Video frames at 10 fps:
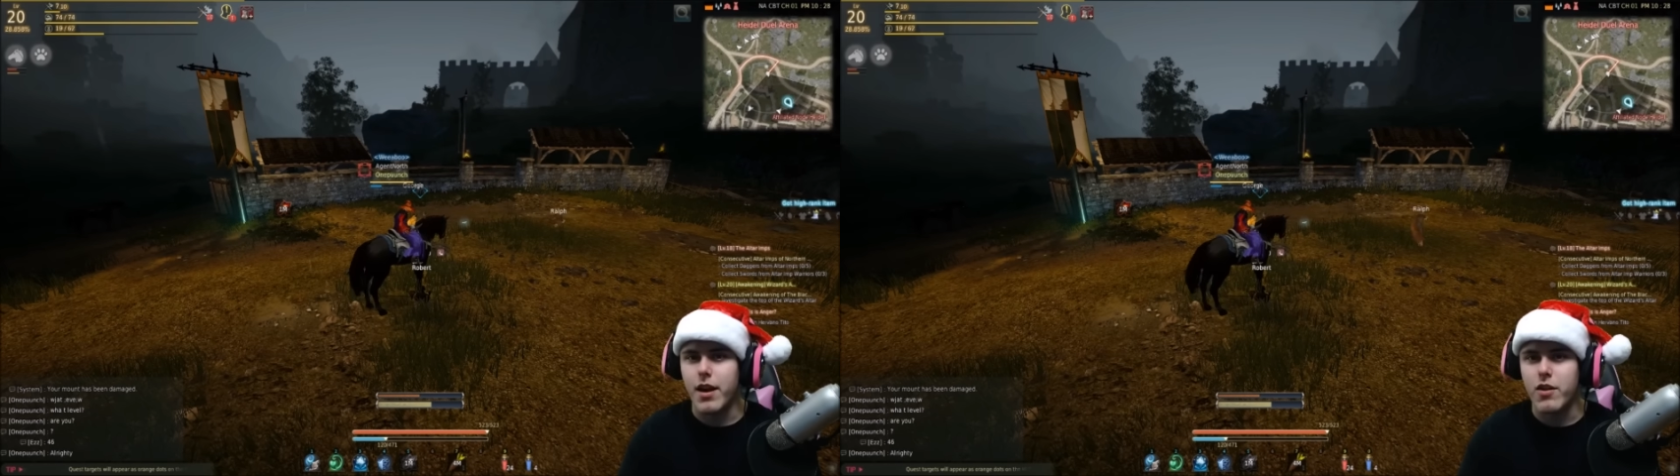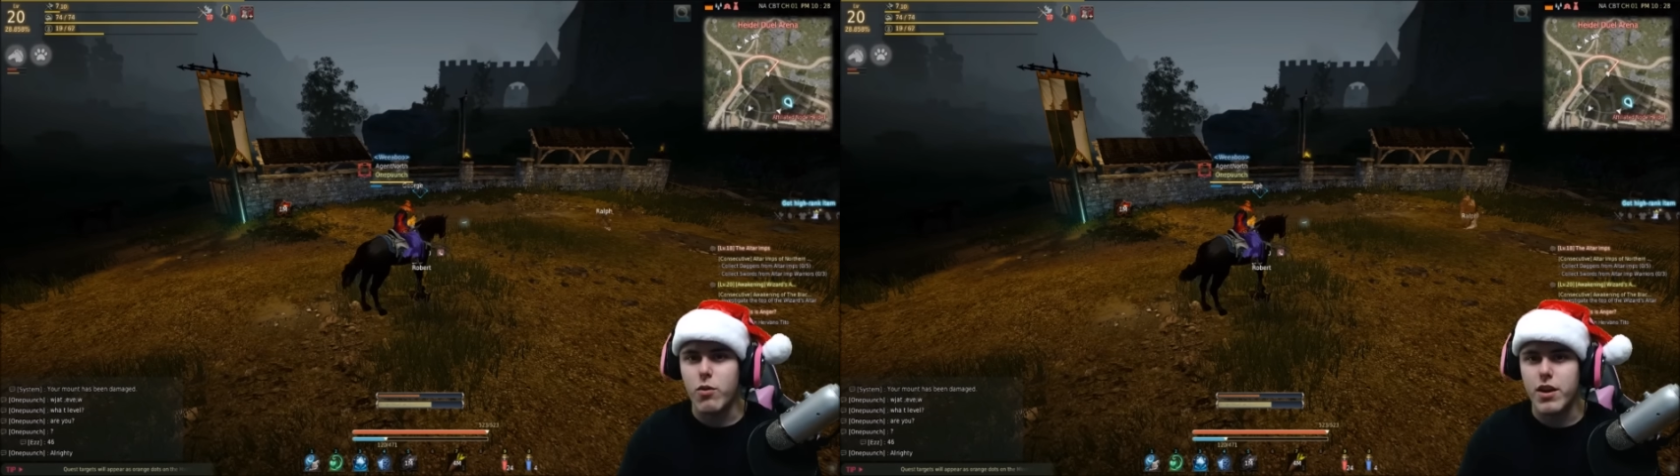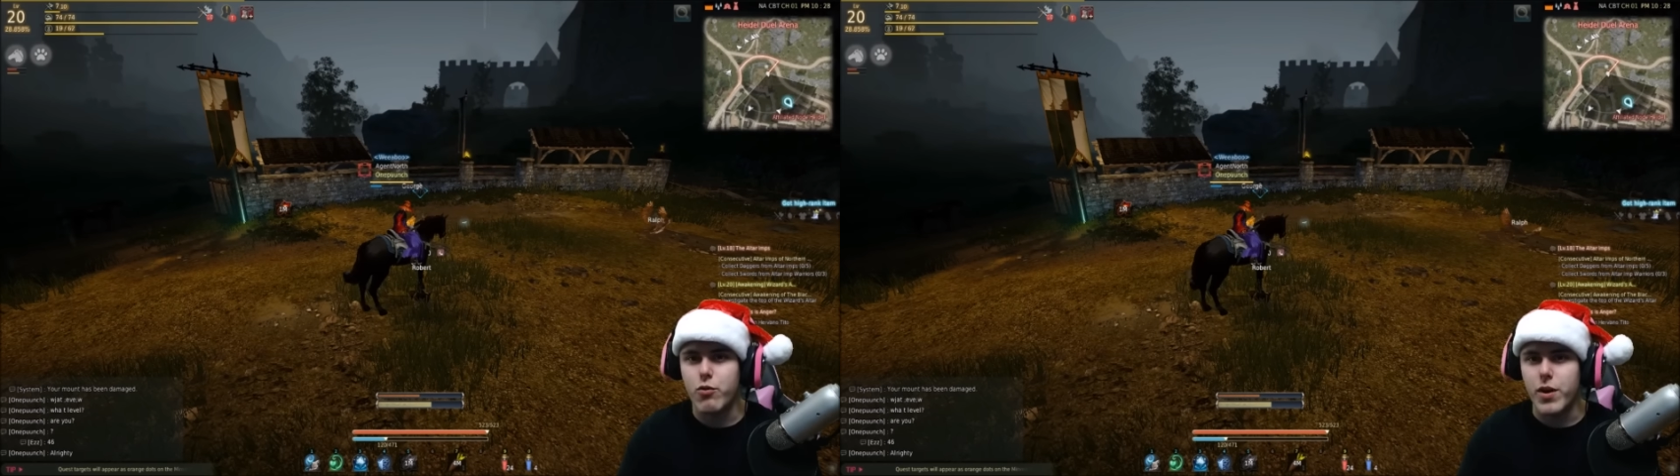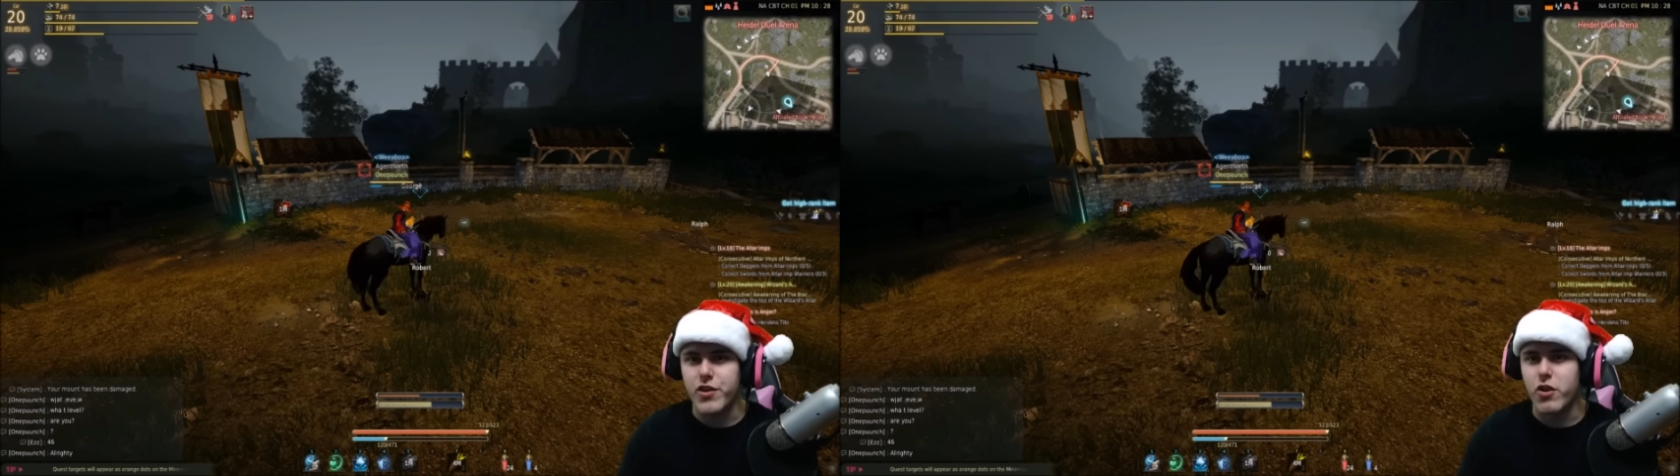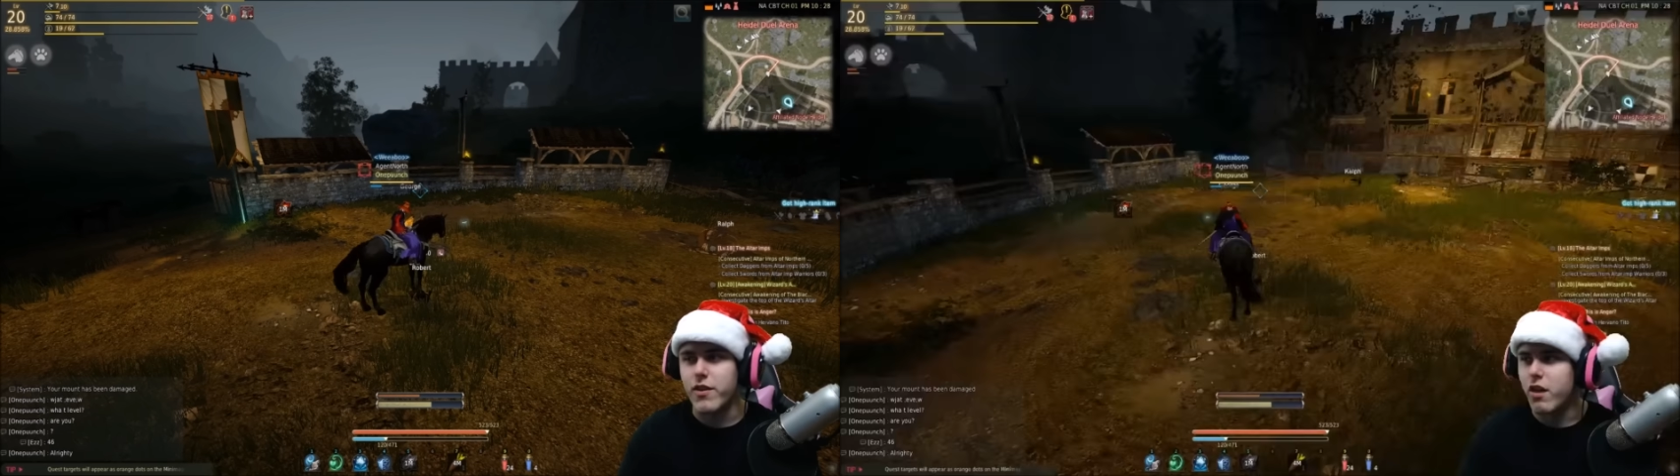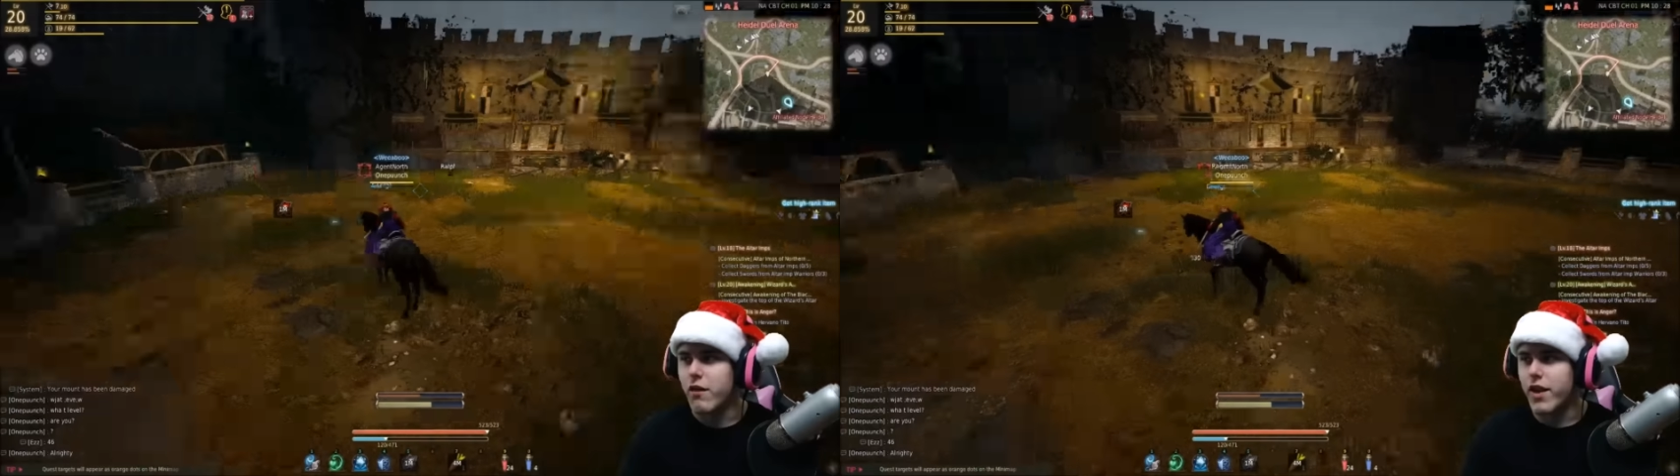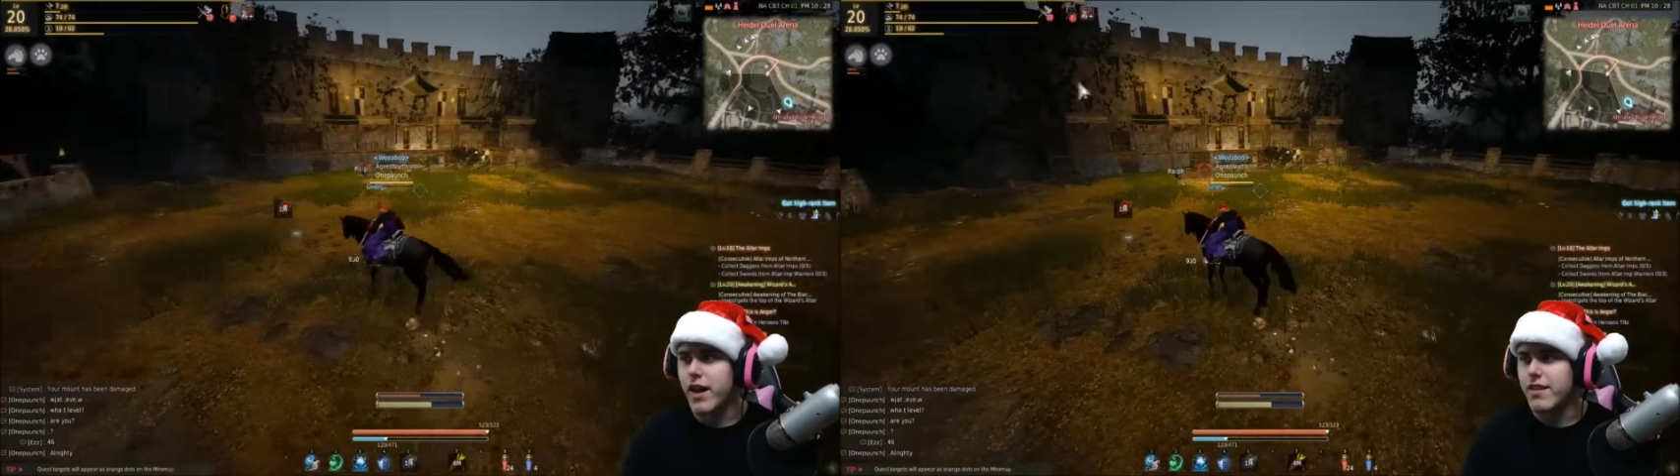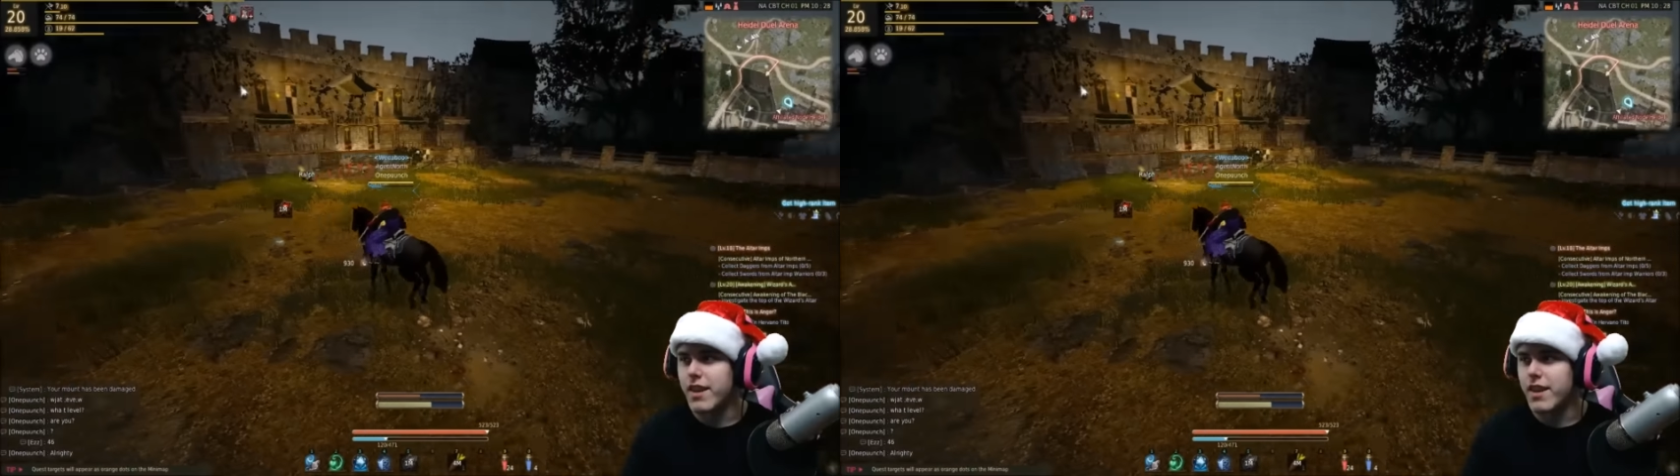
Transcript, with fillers: I just wanted to really show this off, guys.